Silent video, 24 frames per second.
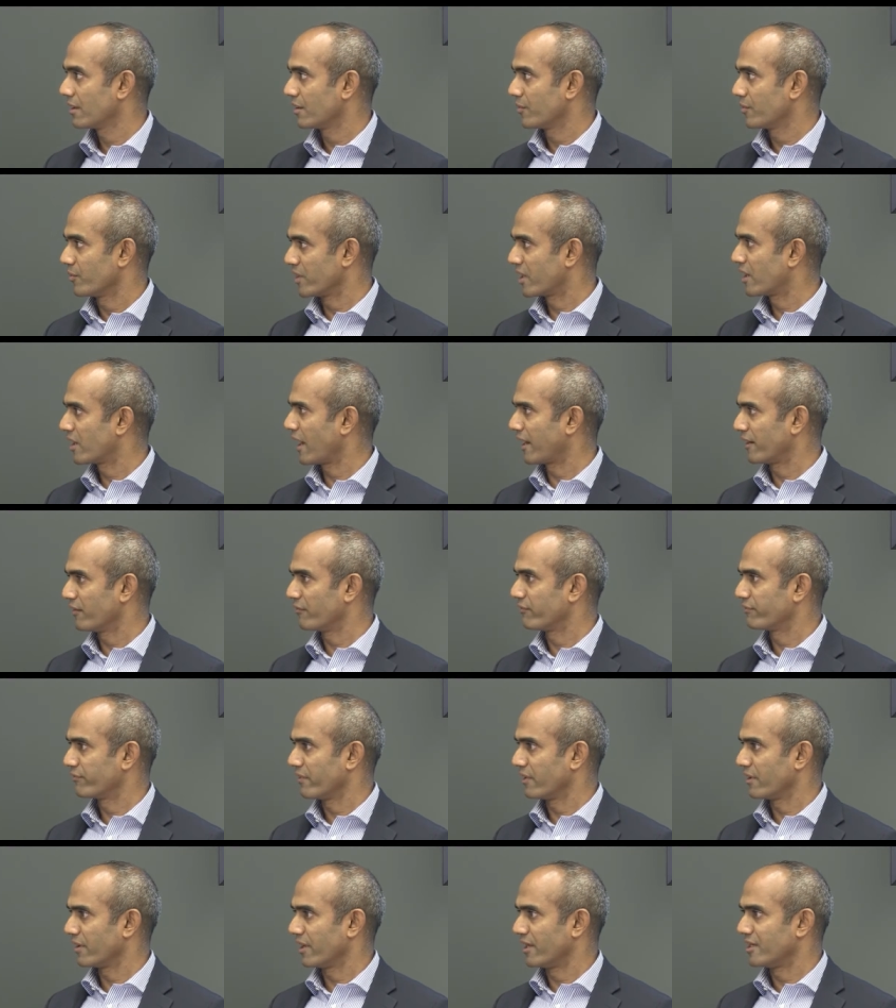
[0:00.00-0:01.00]
We kind of
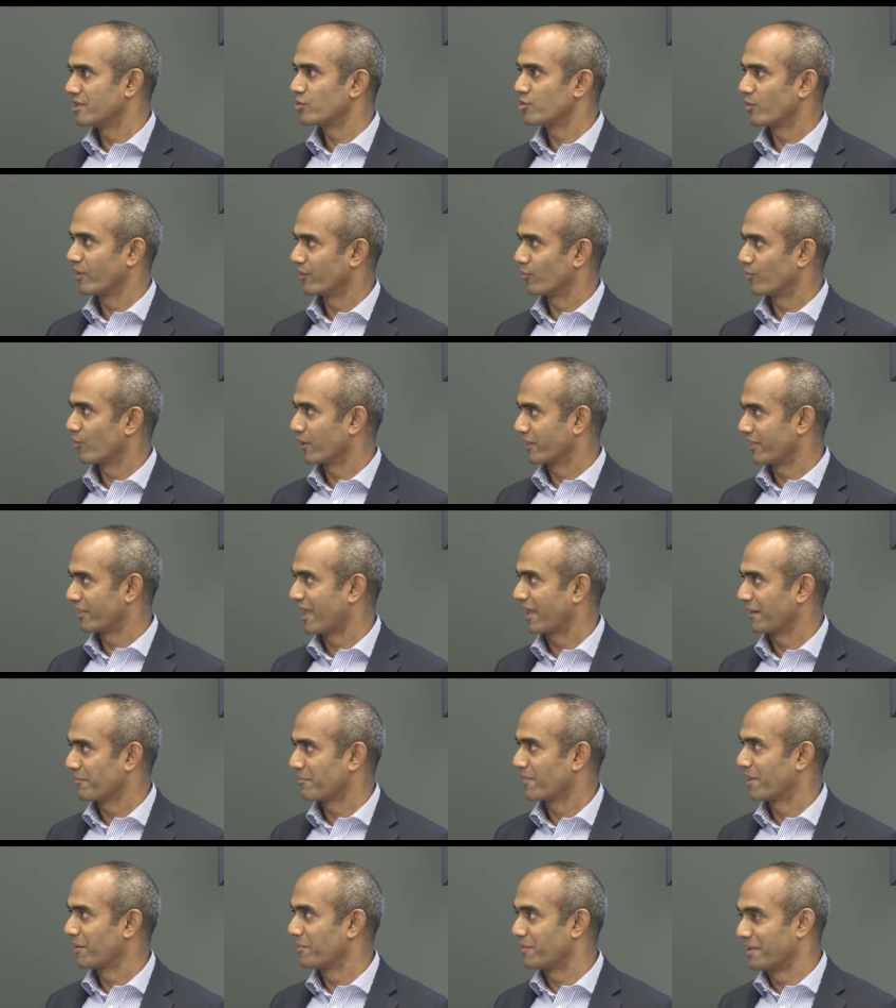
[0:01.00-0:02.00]
intuit what that
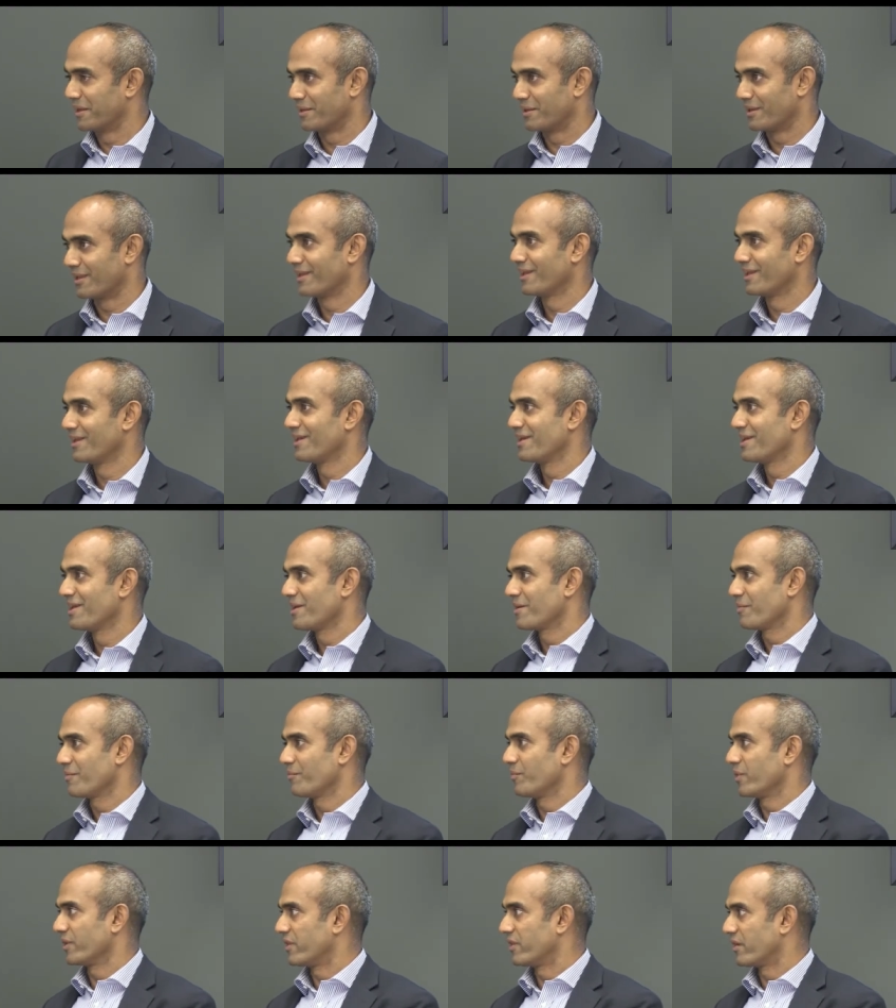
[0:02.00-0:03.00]
may be,
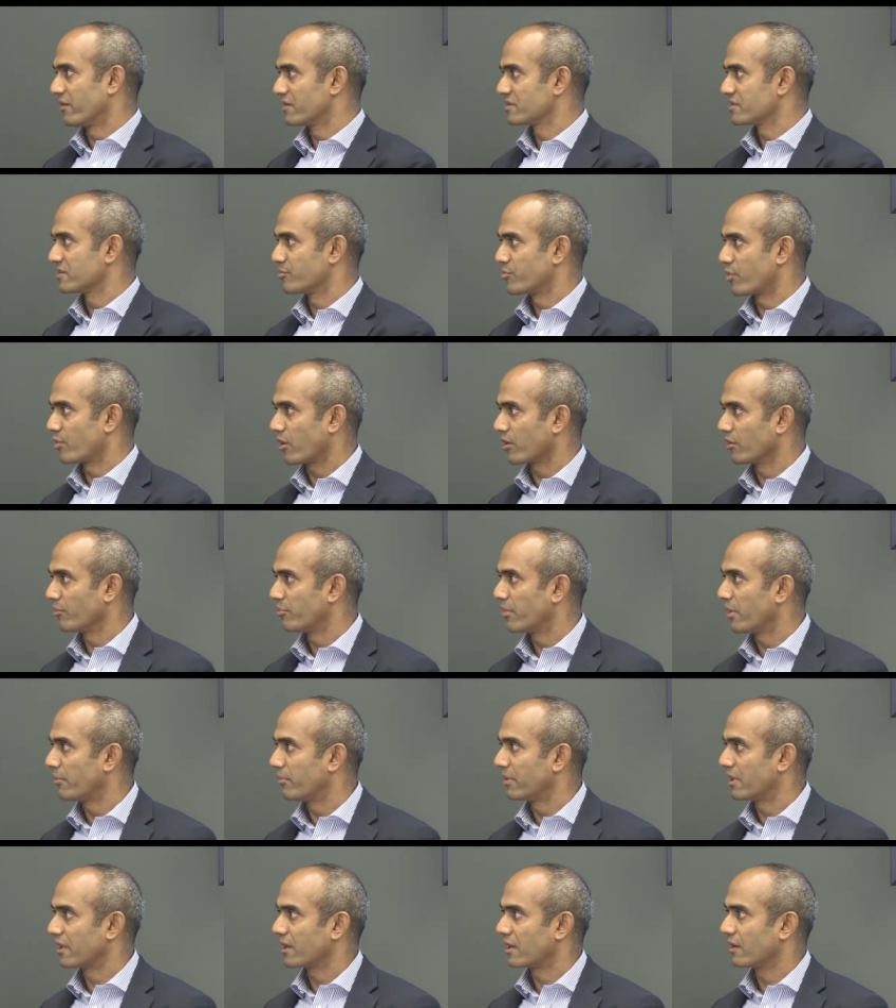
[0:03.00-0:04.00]
but there is a broader
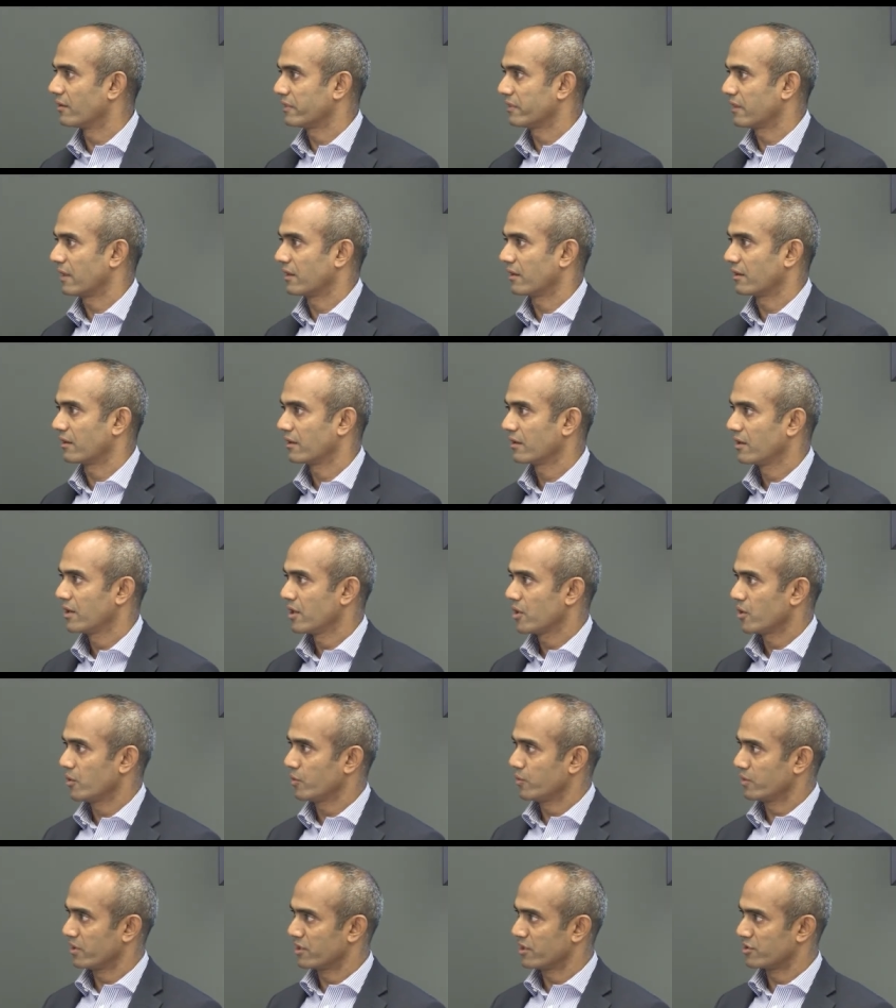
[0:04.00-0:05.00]
public out there
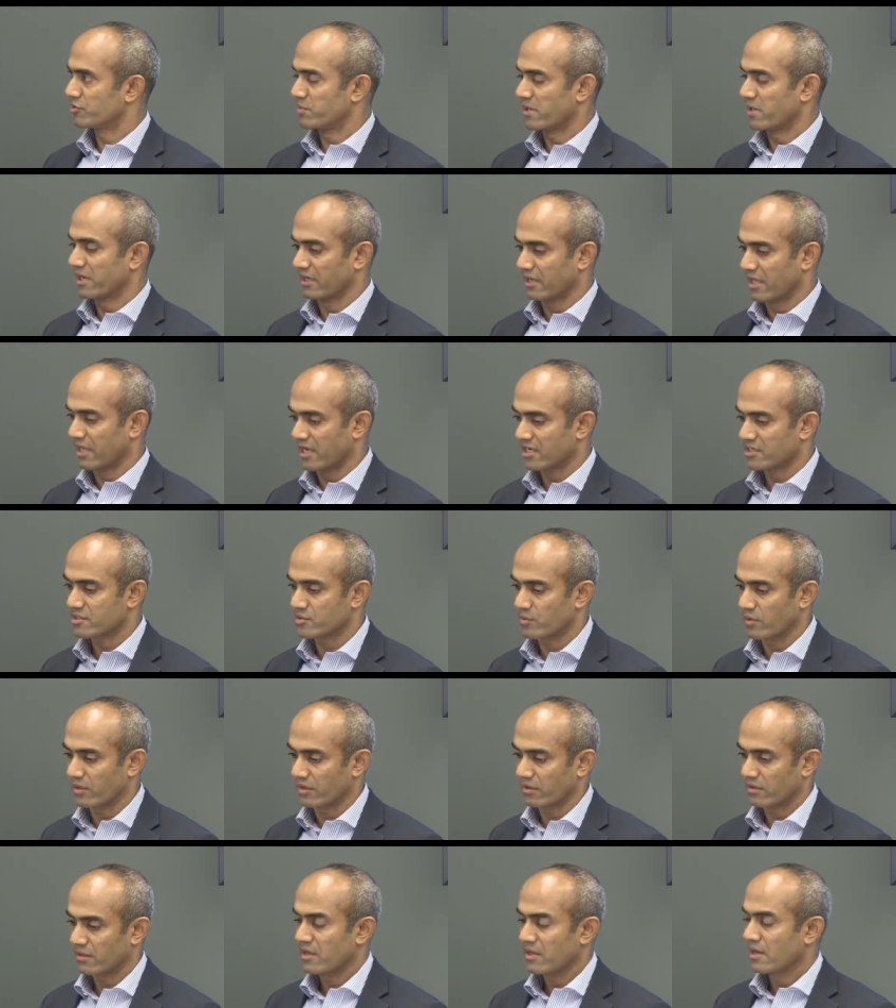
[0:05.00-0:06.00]
who need to be engaged
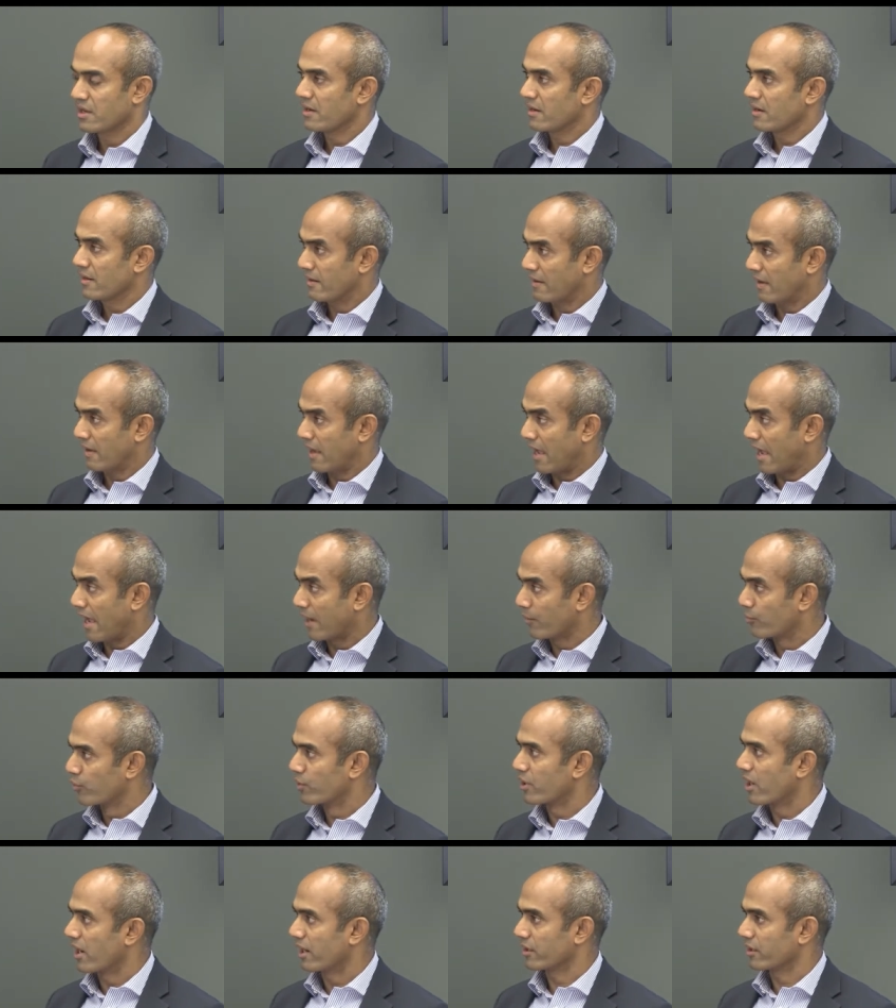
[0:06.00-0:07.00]
with, I
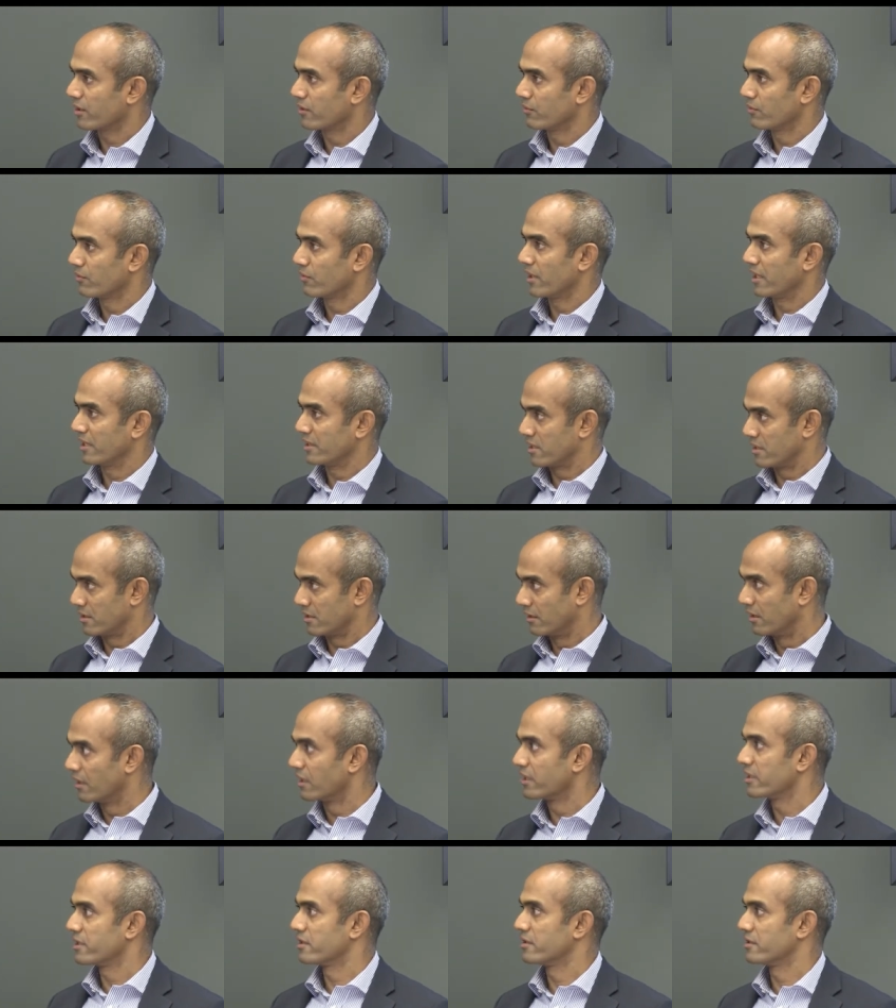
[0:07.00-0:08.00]
would argue, in the
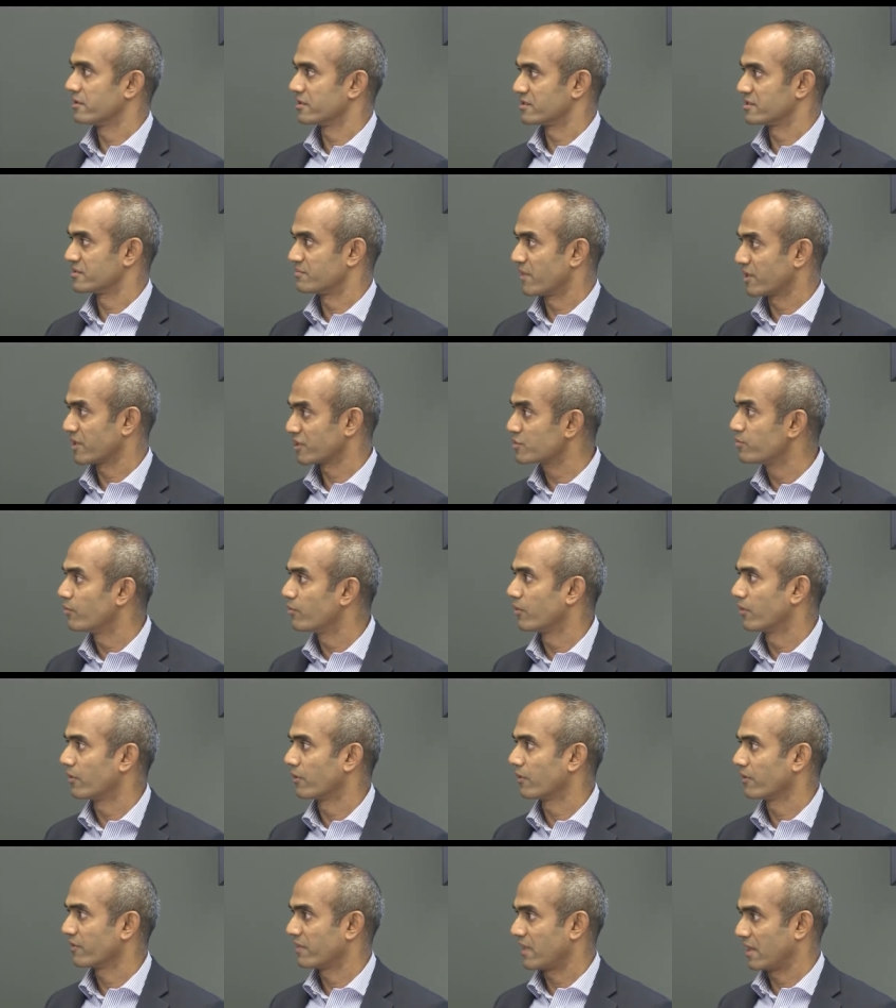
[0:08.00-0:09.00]
early years much
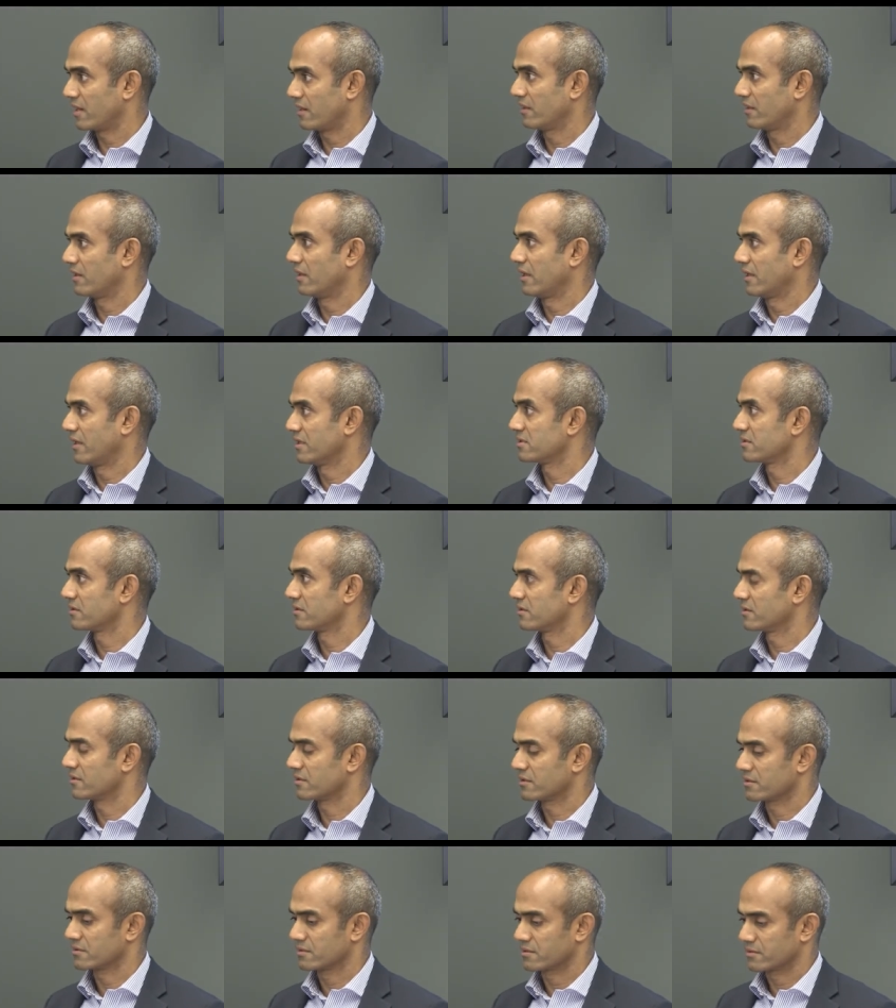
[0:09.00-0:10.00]
more than in the later
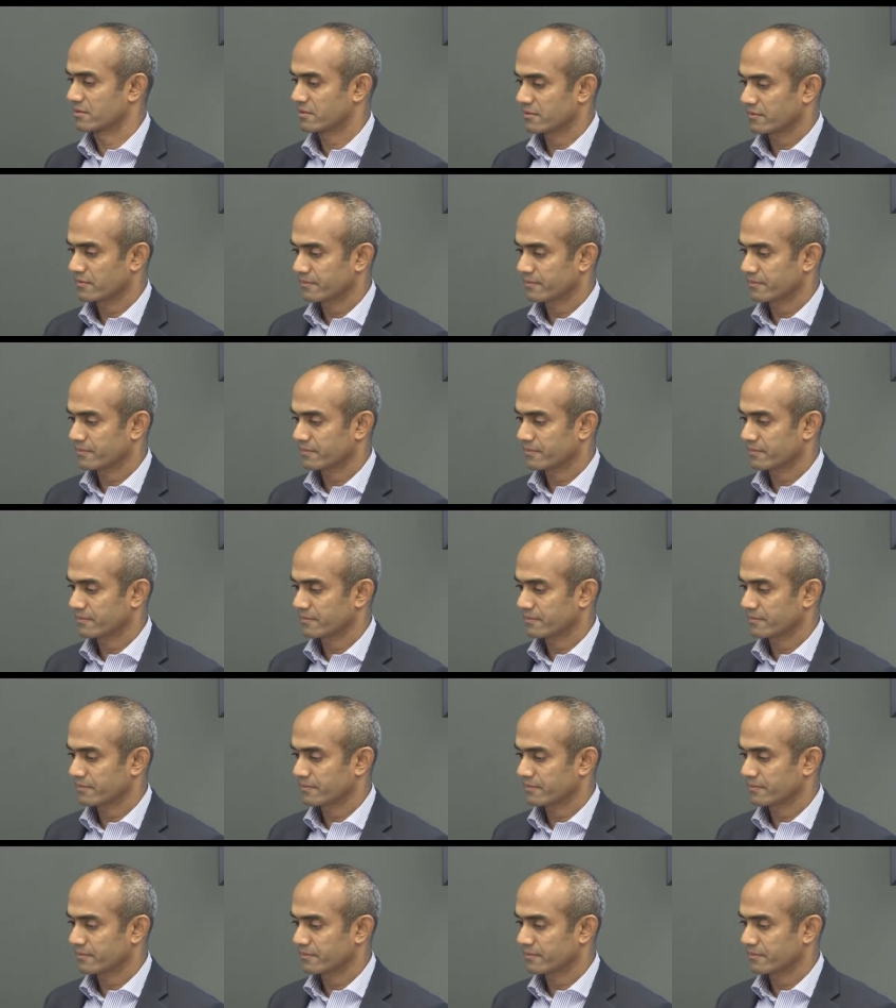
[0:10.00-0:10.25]
years.